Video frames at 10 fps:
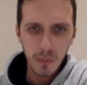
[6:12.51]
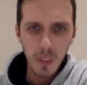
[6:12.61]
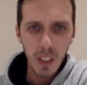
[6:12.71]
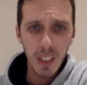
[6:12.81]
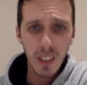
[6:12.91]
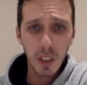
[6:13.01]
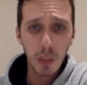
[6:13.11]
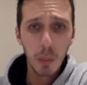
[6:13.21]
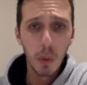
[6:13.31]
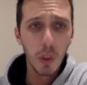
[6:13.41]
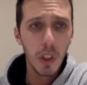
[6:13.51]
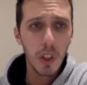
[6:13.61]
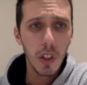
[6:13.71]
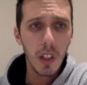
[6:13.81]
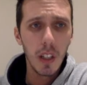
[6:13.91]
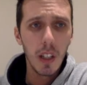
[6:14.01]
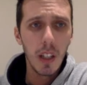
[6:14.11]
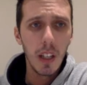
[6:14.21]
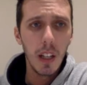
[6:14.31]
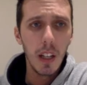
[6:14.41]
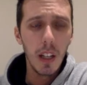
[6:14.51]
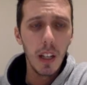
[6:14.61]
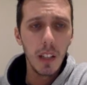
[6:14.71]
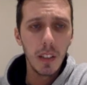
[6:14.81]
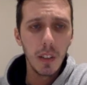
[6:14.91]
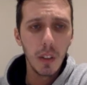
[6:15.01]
it's still bullish. And